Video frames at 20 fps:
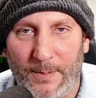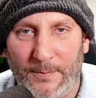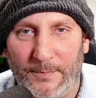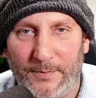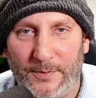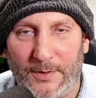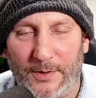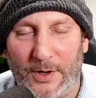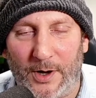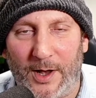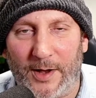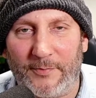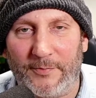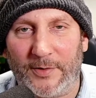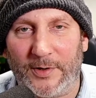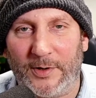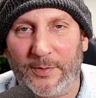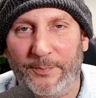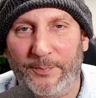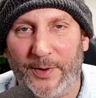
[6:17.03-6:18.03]
You know, having
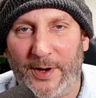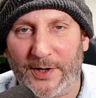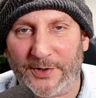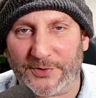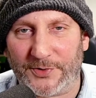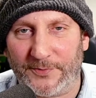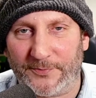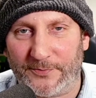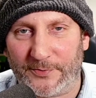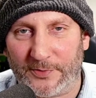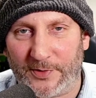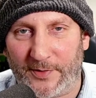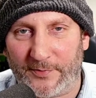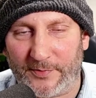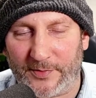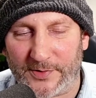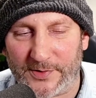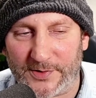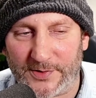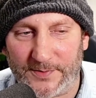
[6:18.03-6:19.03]
compassion for
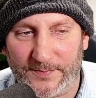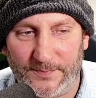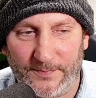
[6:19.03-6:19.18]
others.